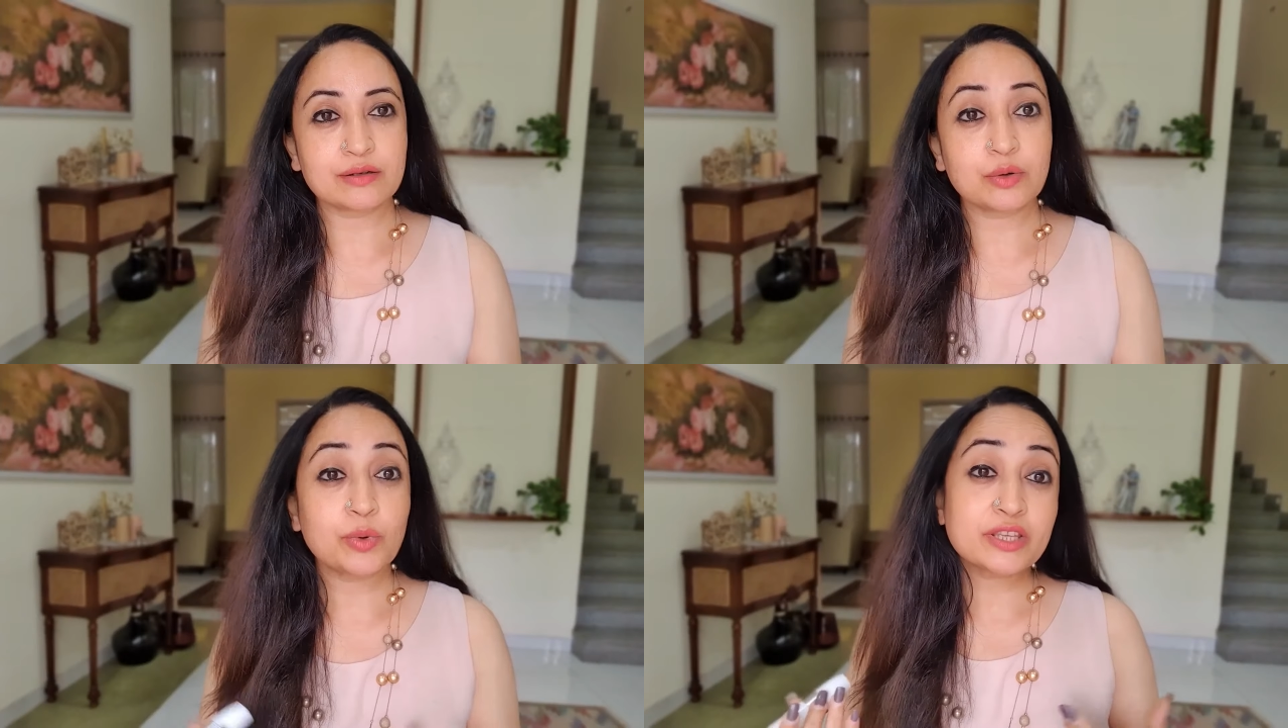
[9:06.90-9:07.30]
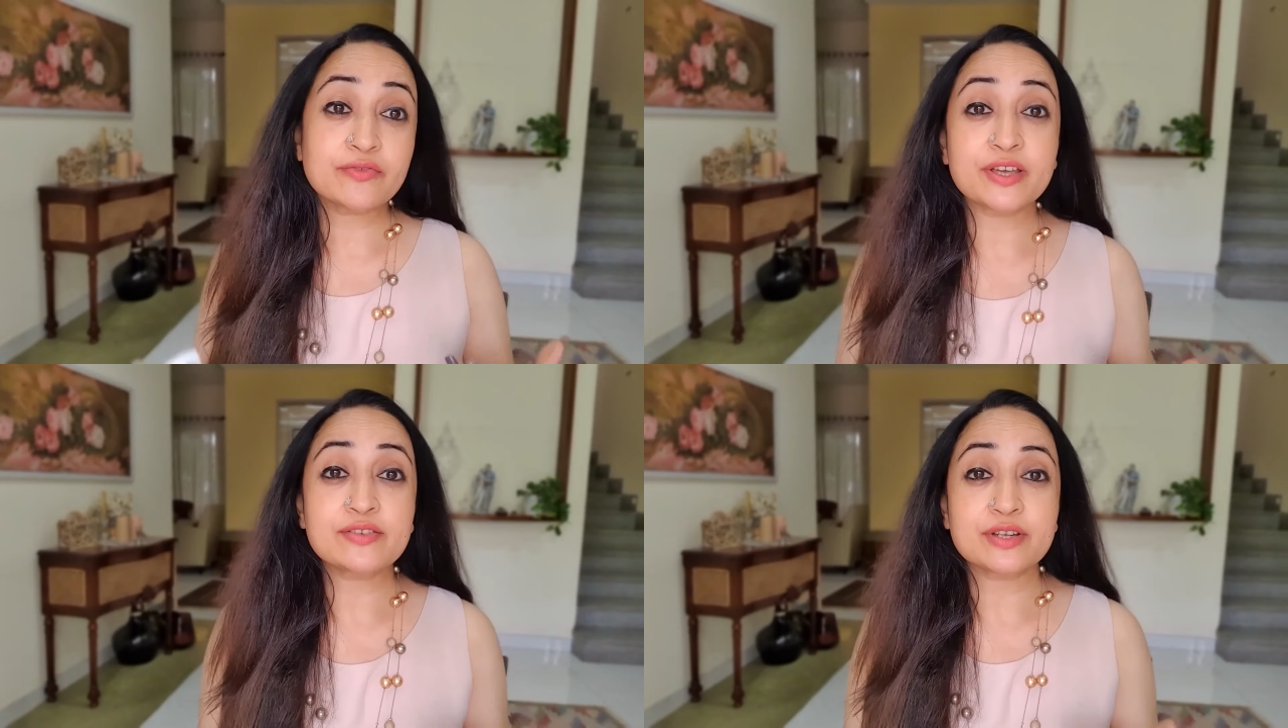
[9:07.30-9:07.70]
What the
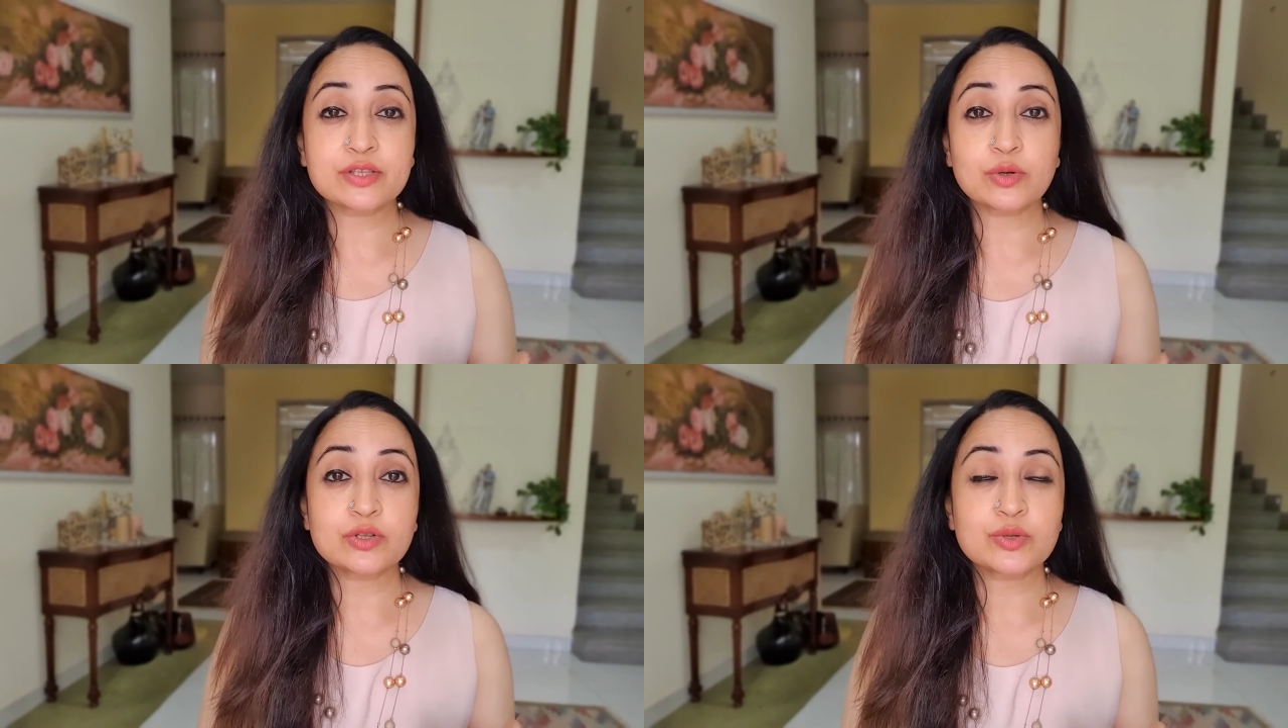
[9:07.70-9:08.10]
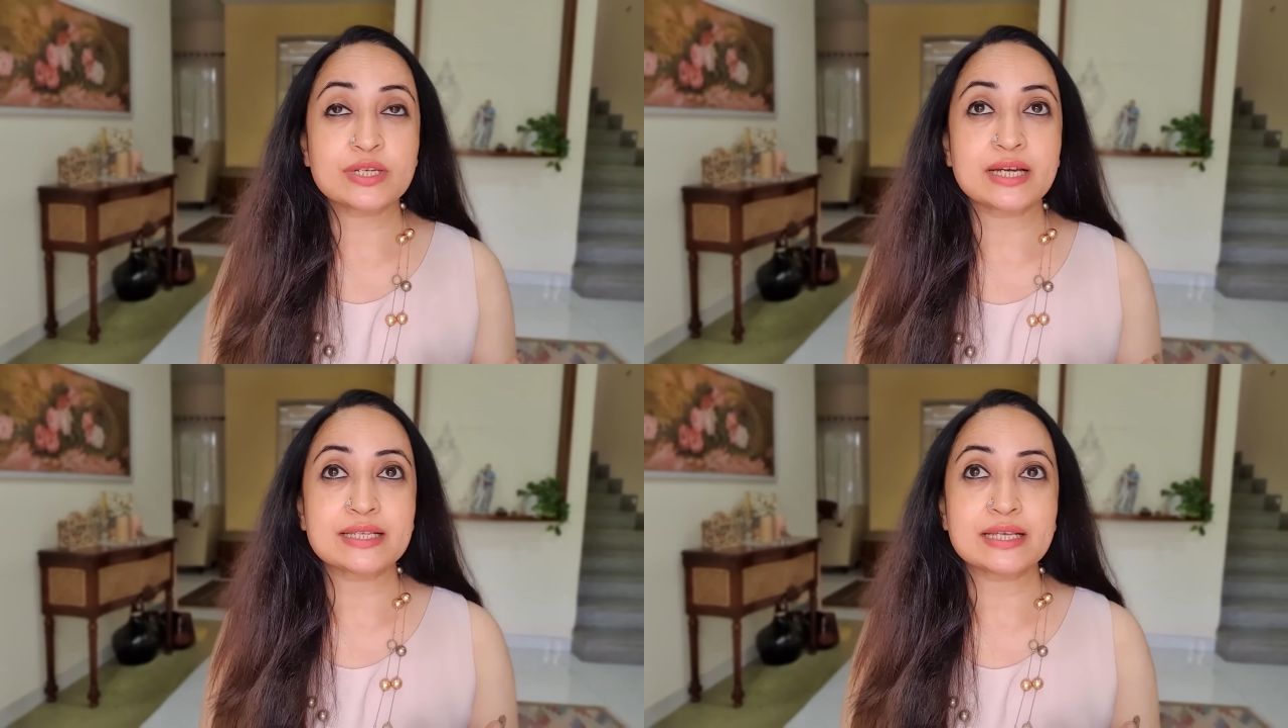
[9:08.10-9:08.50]
face razor also
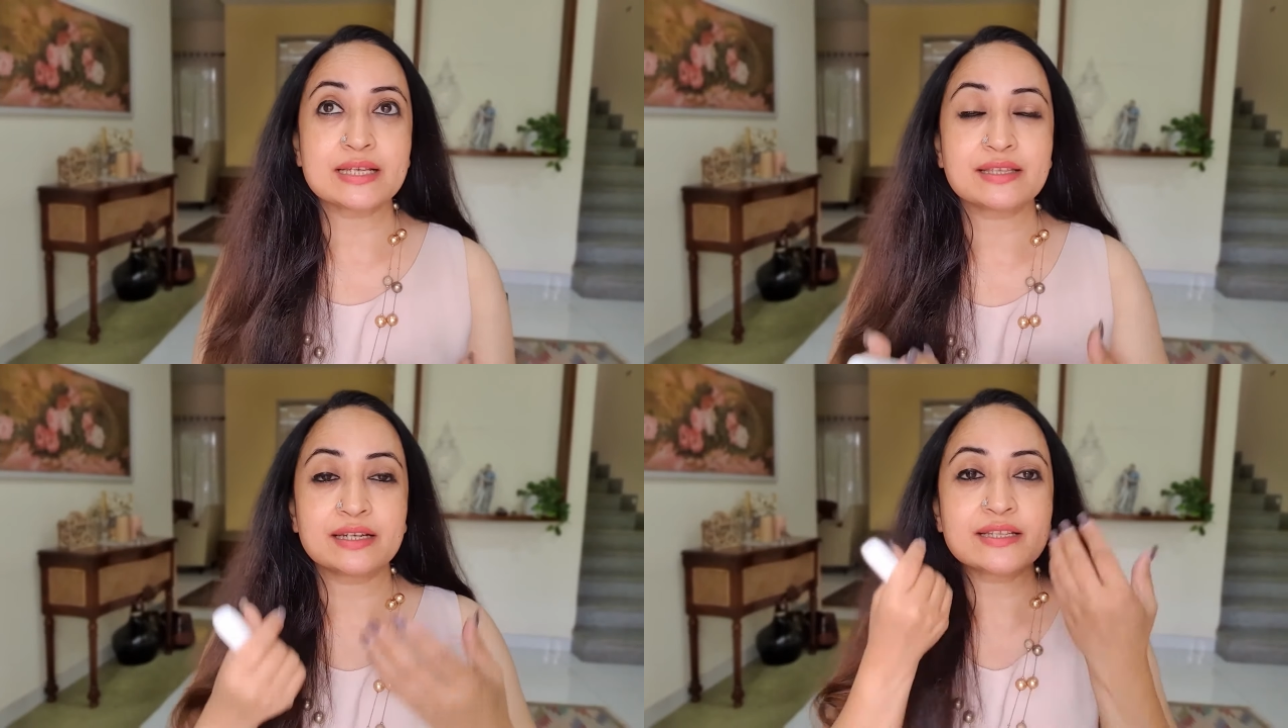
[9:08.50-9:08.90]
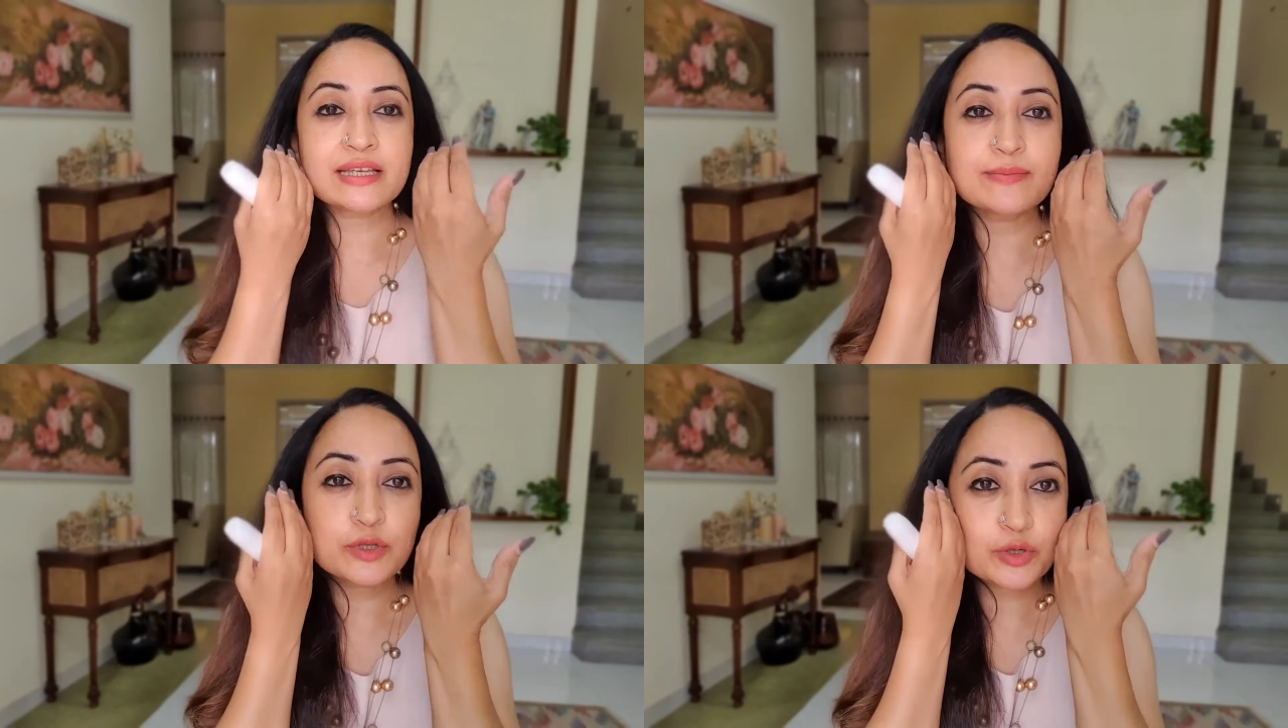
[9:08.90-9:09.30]
does is that it's
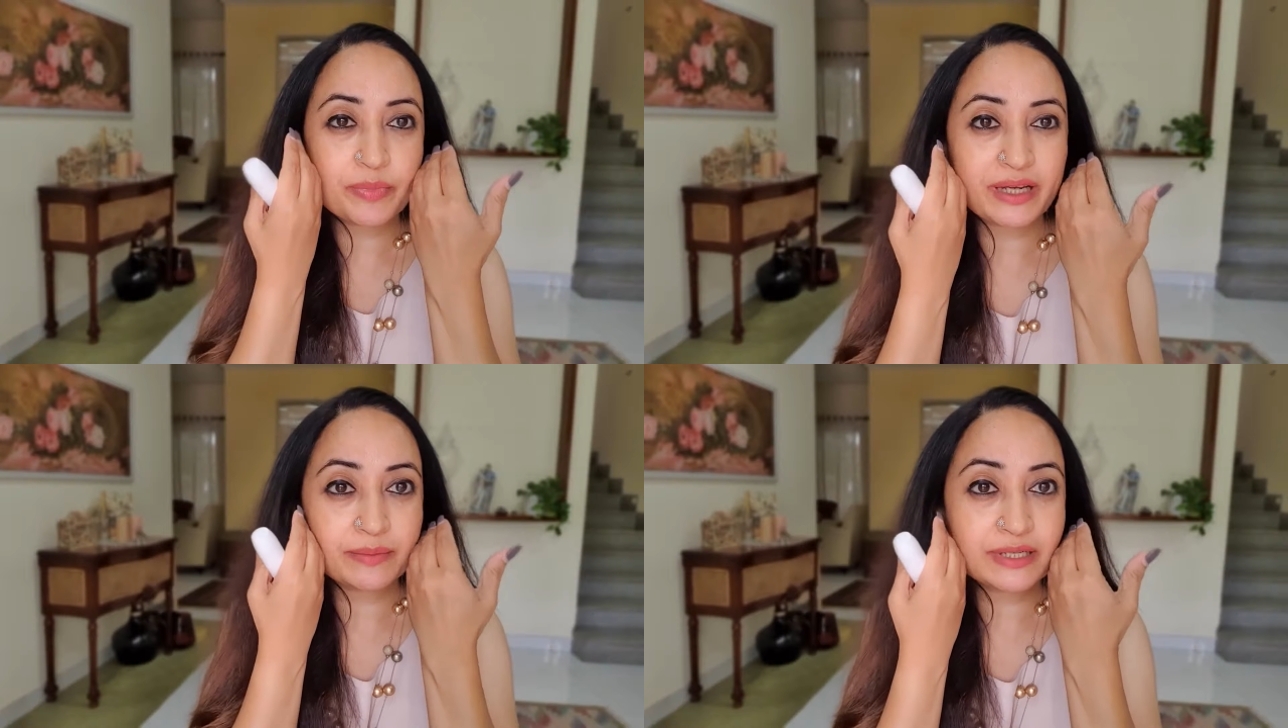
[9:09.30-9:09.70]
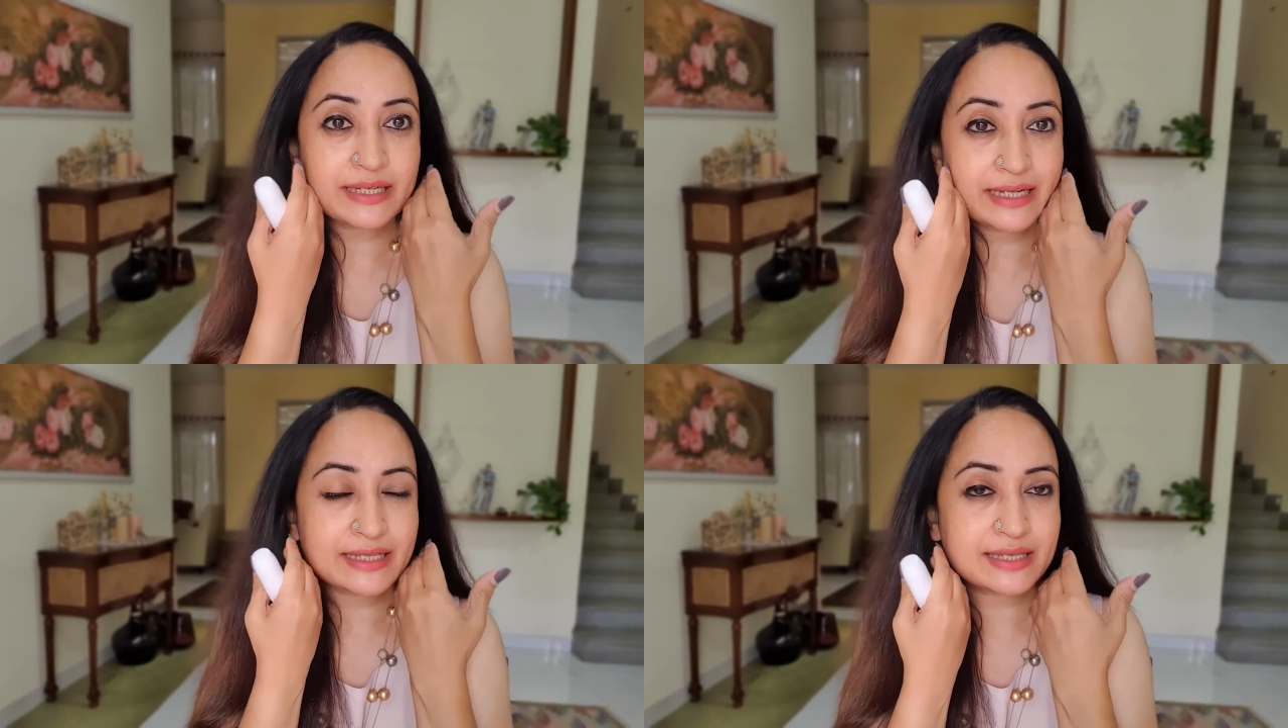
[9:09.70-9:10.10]
able to pick up the
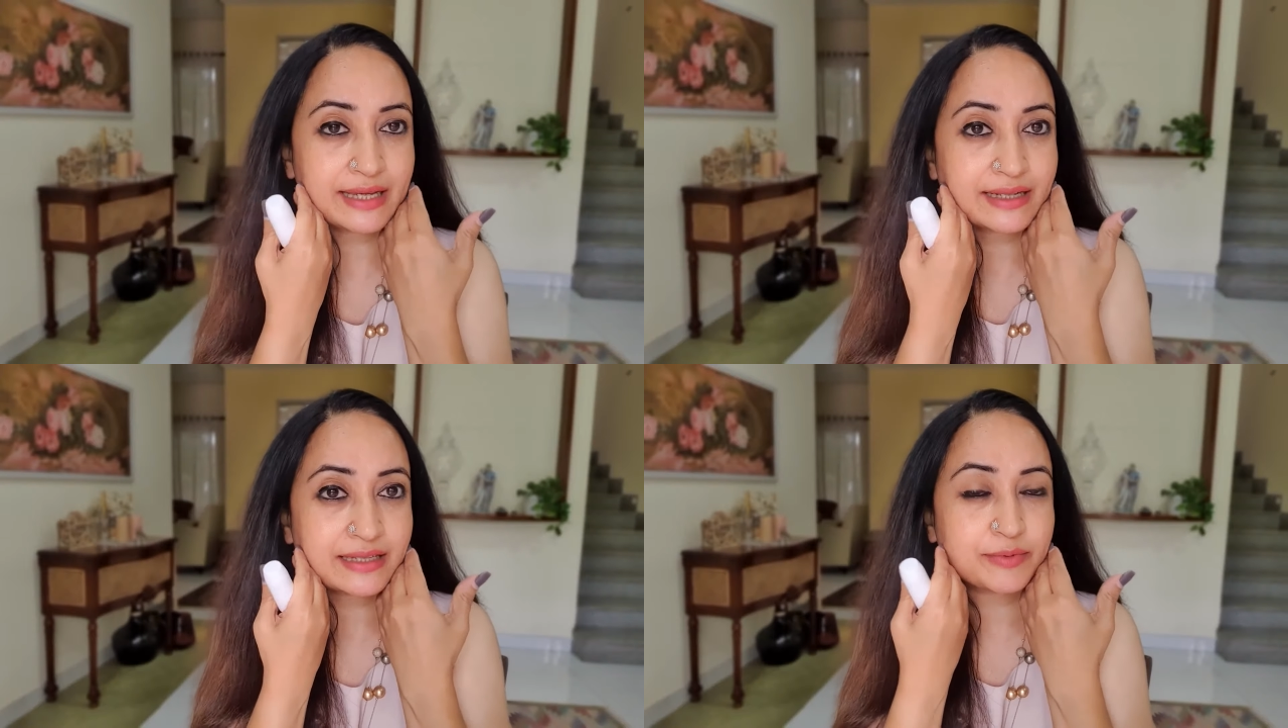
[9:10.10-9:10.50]
dead cells,